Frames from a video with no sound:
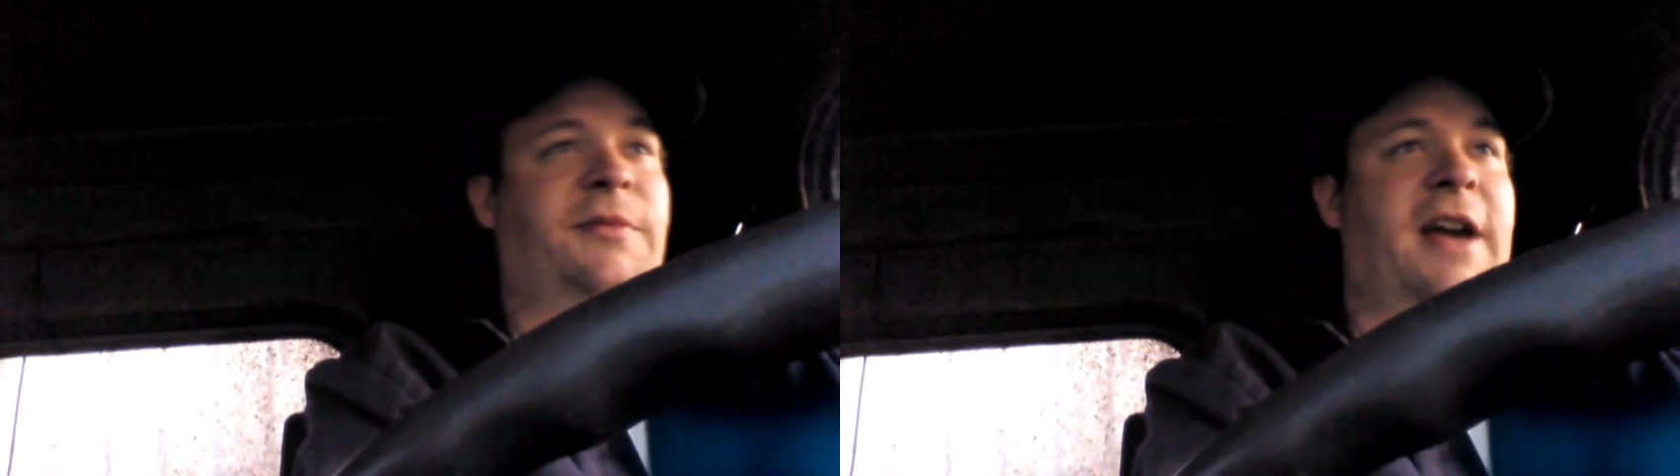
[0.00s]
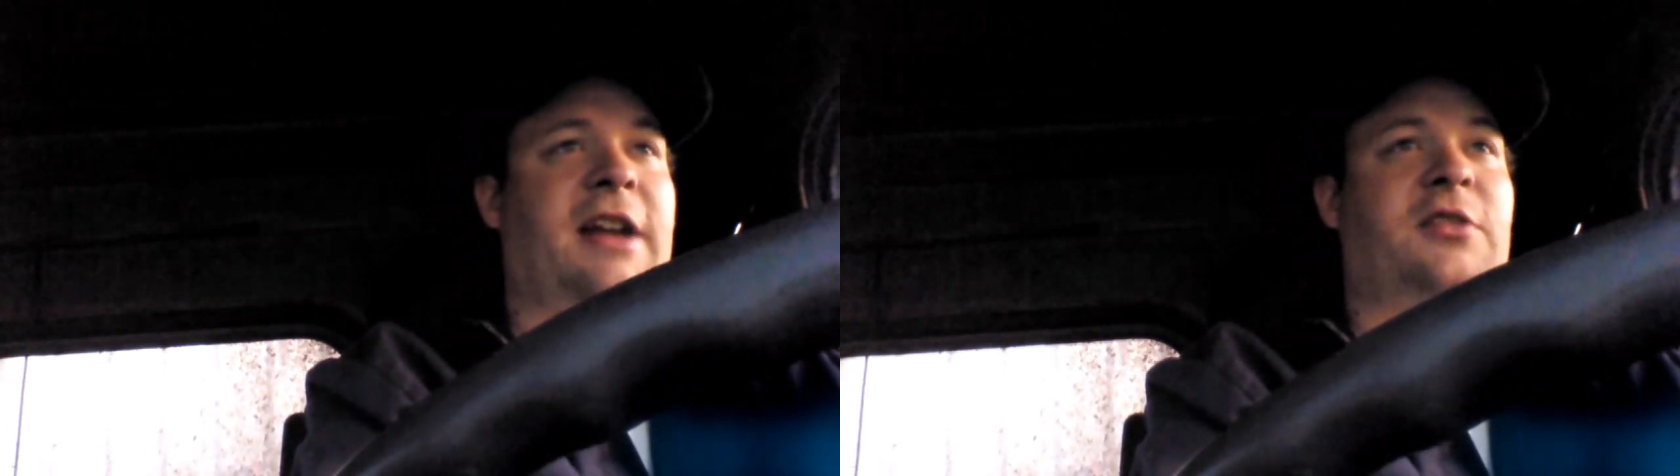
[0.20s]

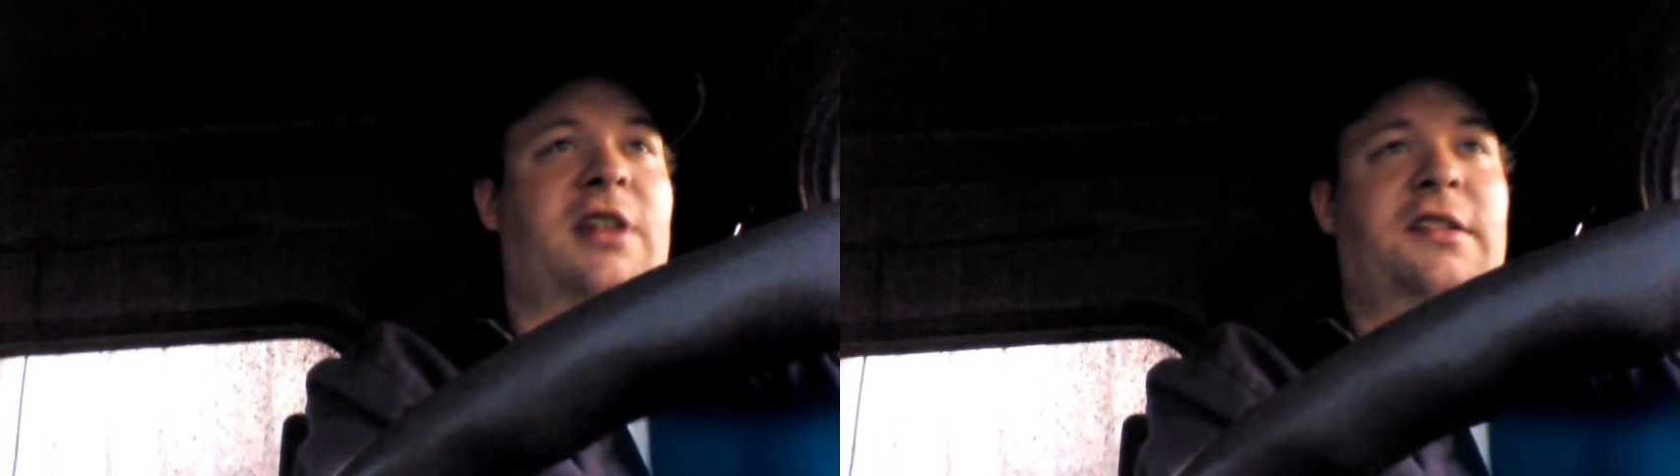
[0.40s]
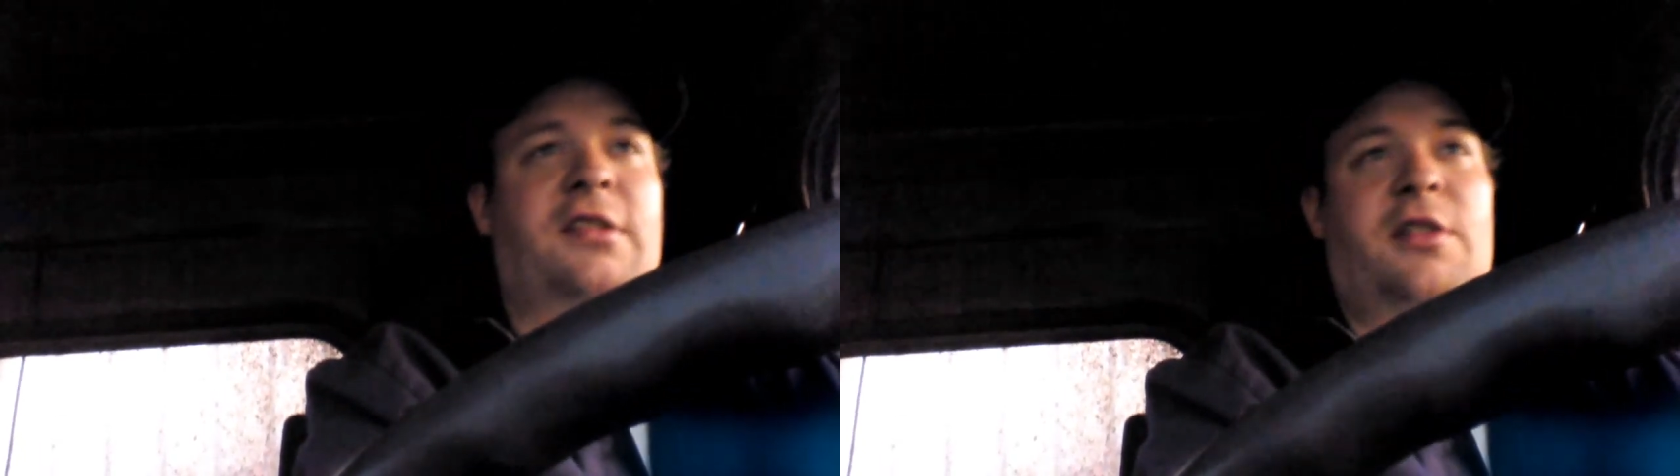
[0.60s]

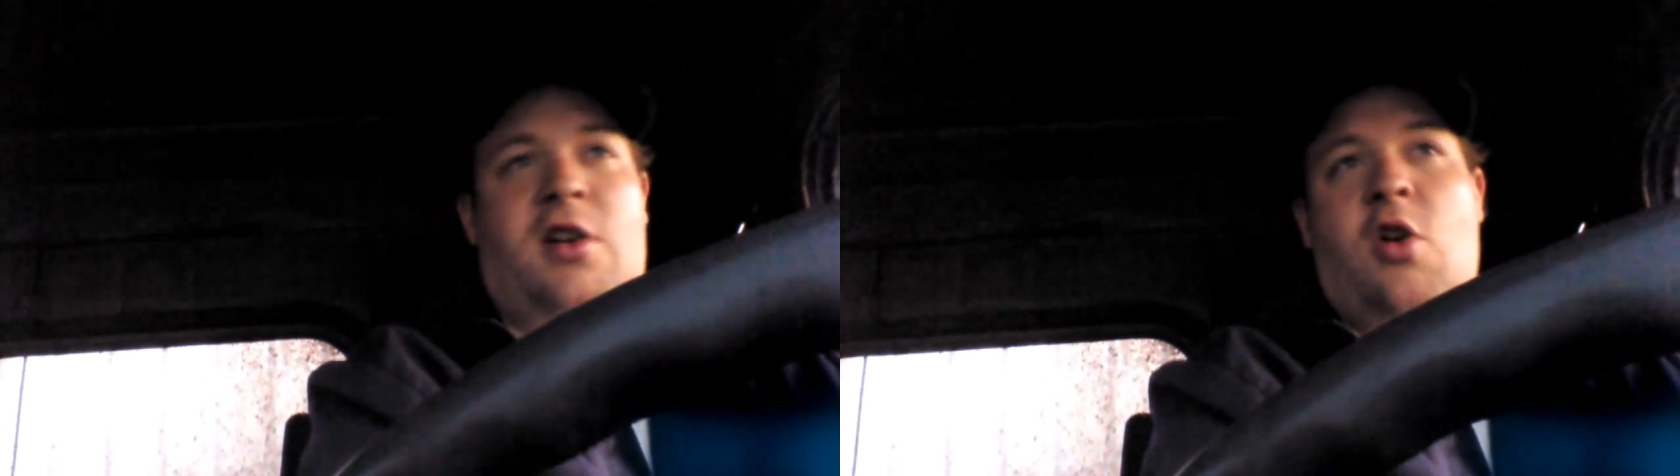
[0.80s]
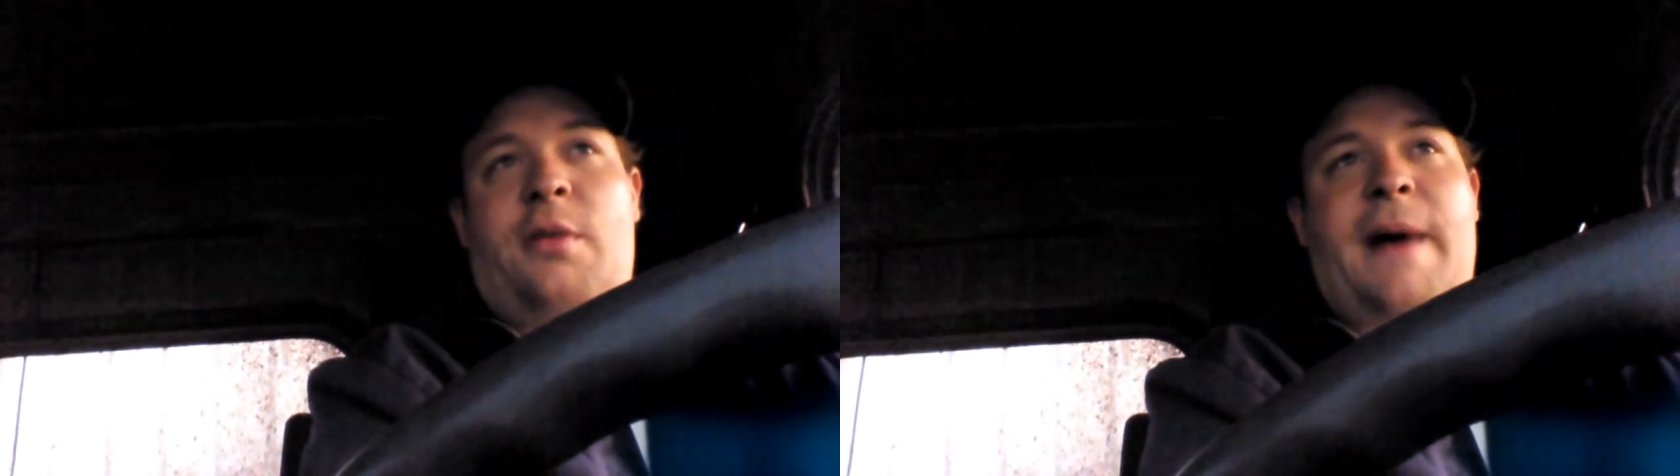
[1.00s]
factories or the
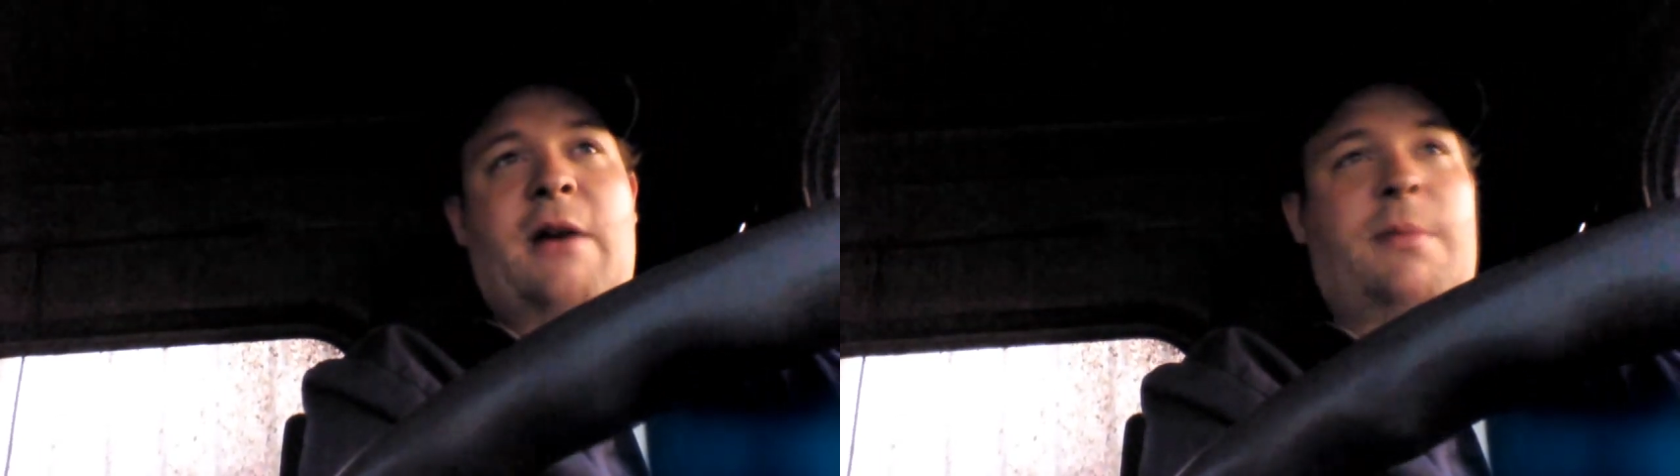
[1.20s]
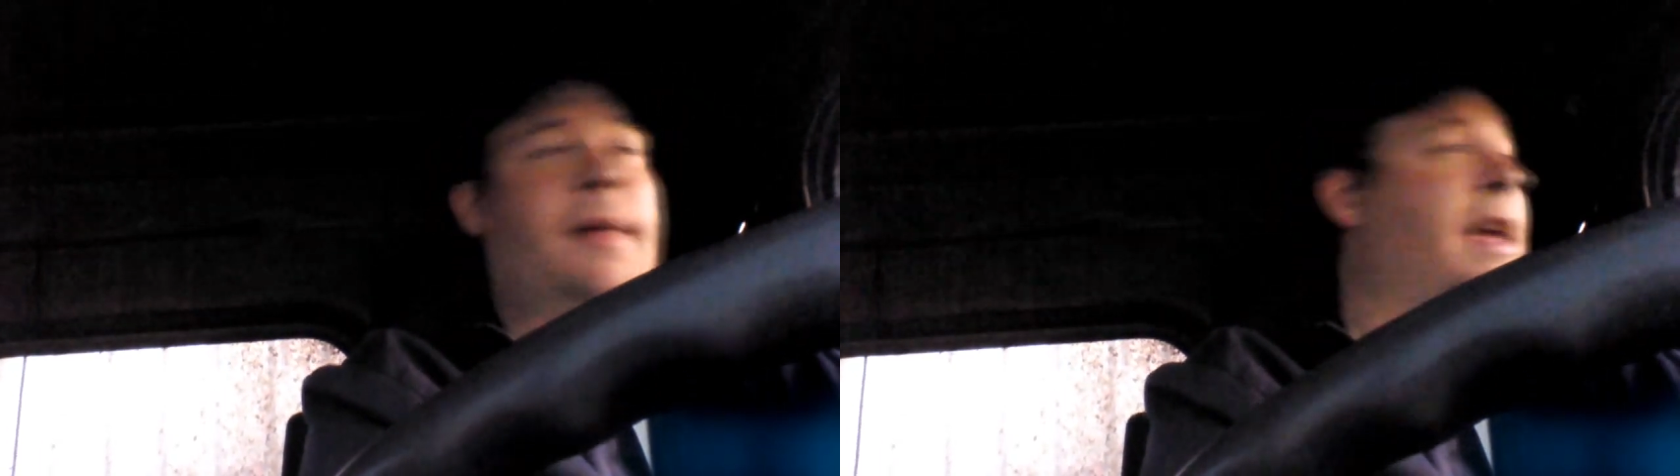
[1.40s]
coal
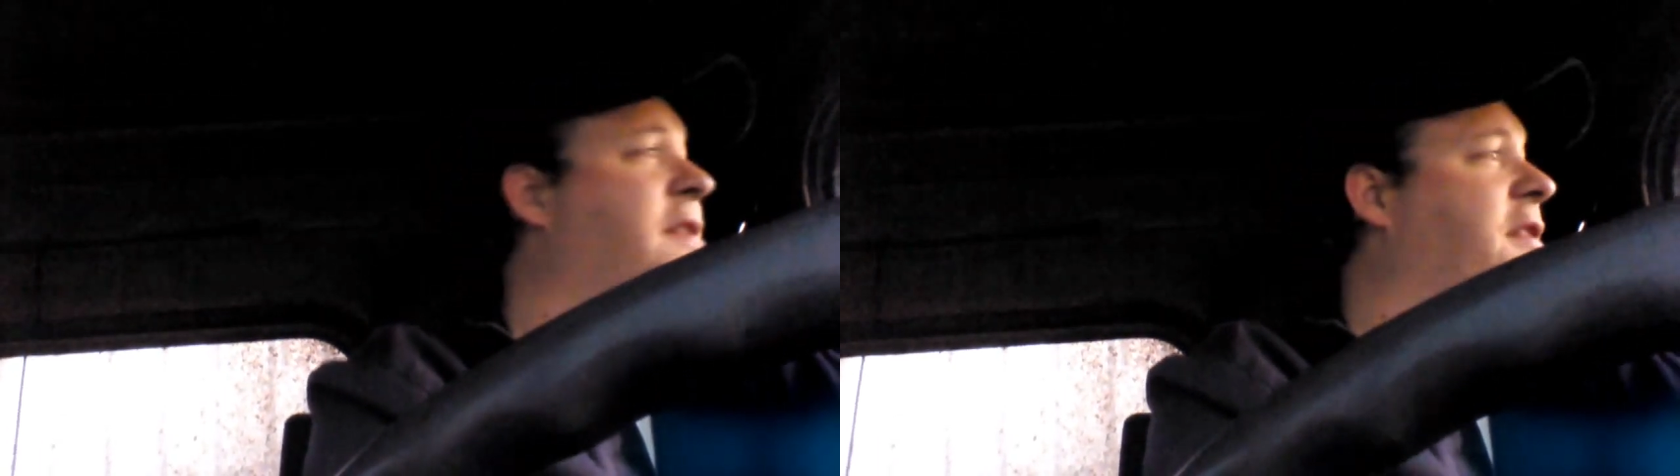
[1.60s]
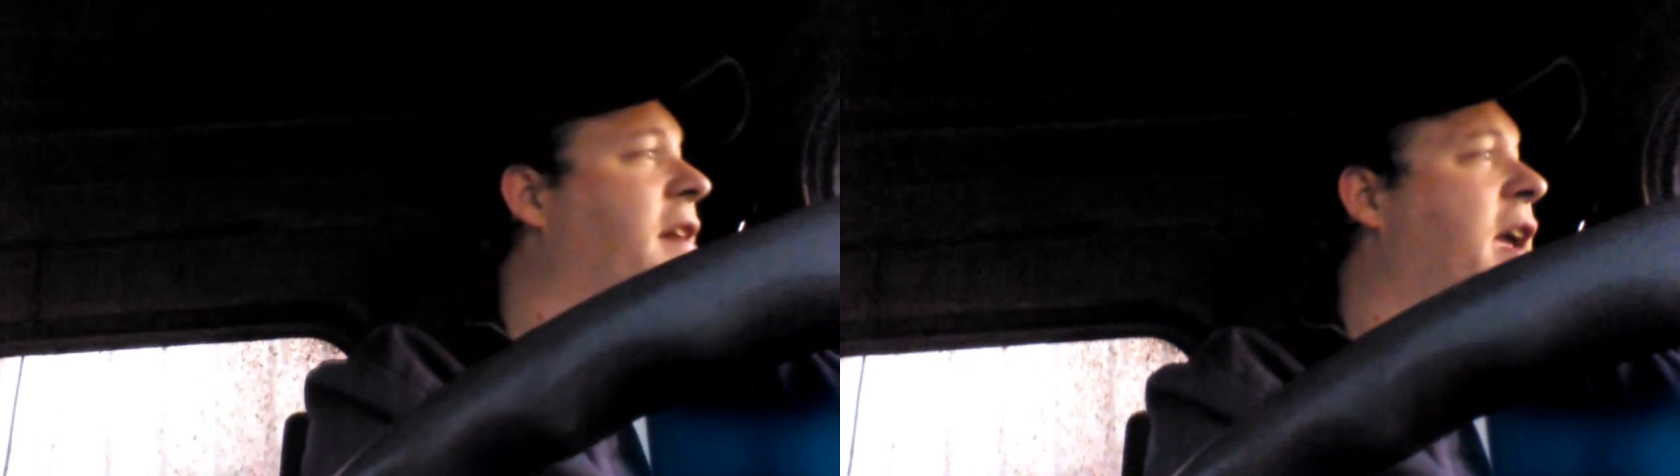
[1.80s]
power
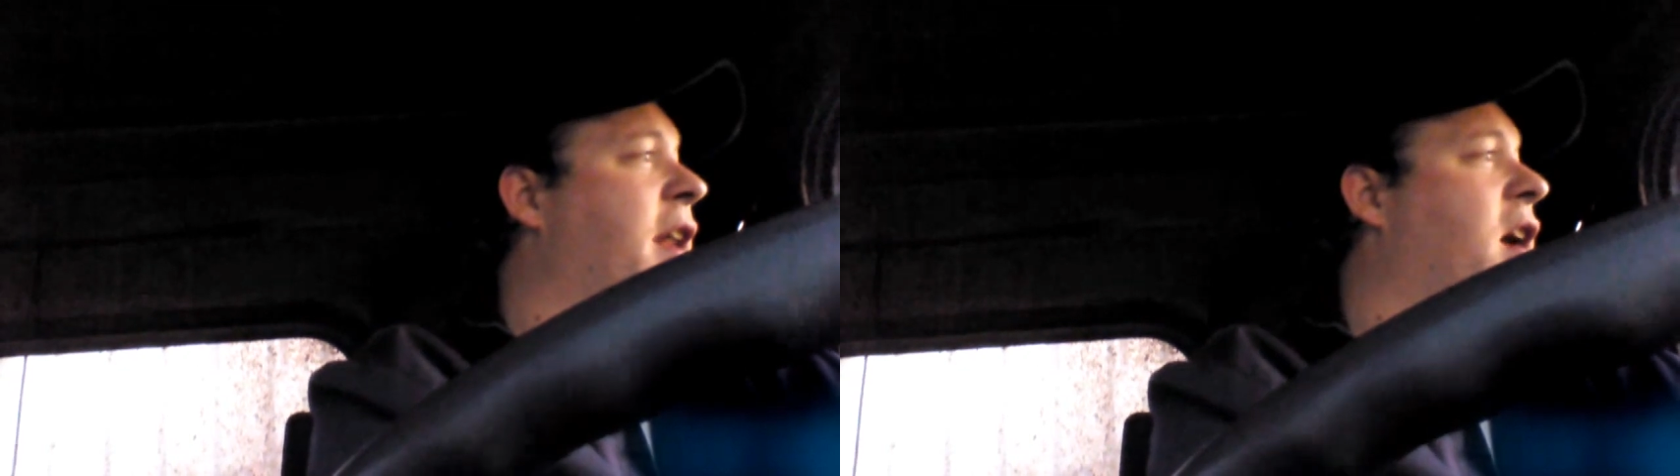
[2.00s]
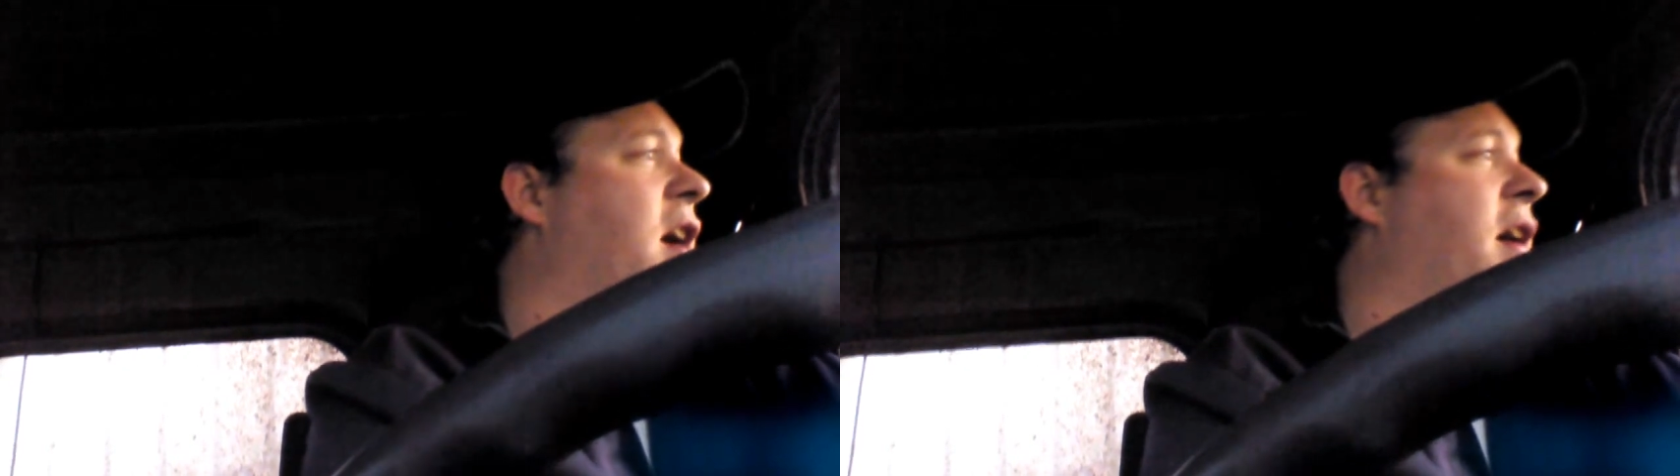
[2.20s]
plants, and